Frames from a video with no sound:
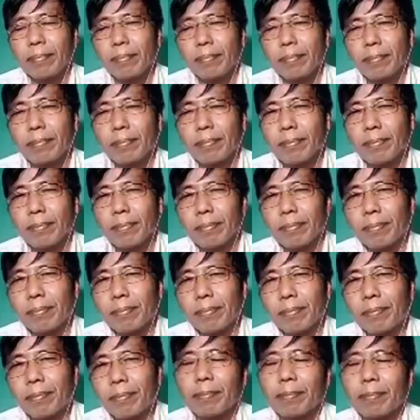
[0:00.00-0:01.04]

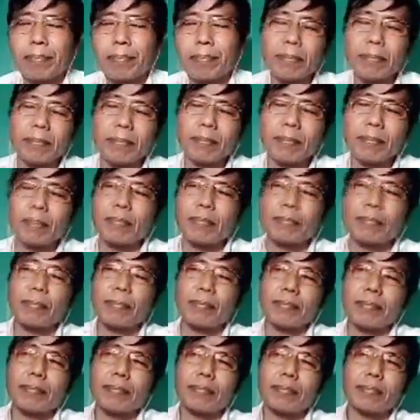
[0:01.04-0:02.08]

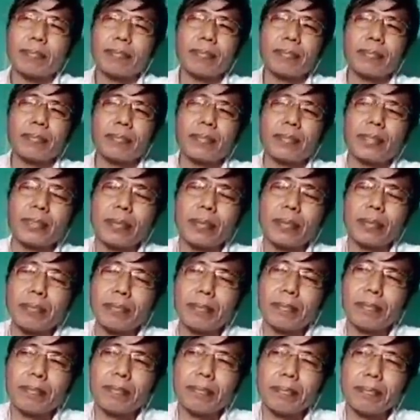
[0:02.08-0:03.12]

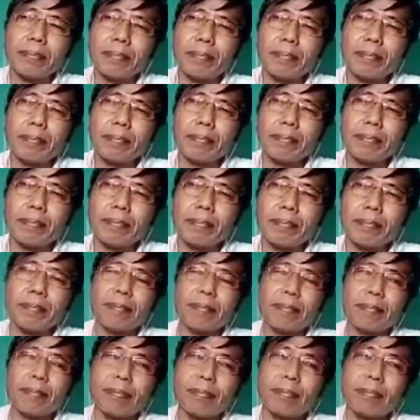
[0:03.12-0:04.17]

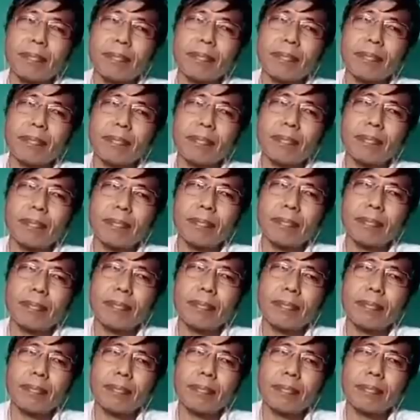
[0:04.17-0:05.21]

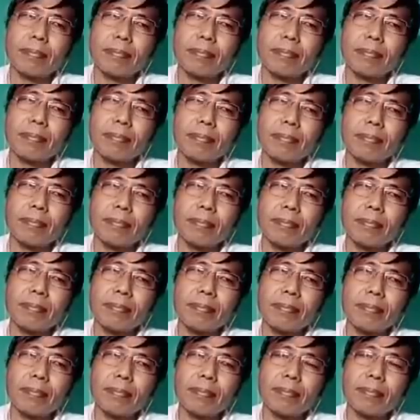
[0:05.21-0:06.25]

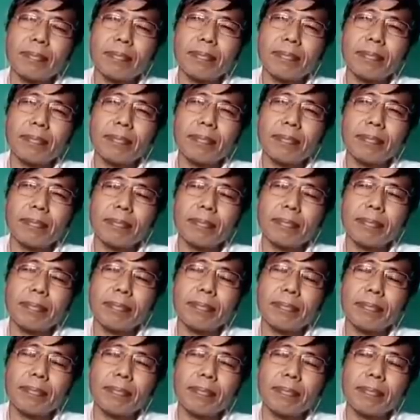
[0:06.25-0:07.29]

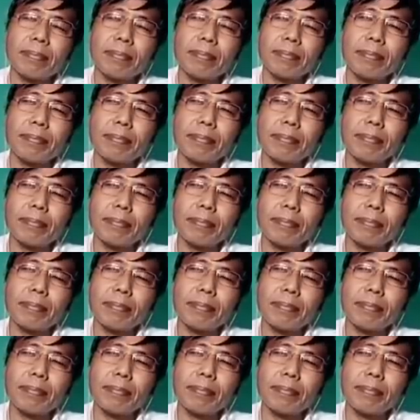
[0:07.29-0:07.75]
No words are spoken by the person on screen.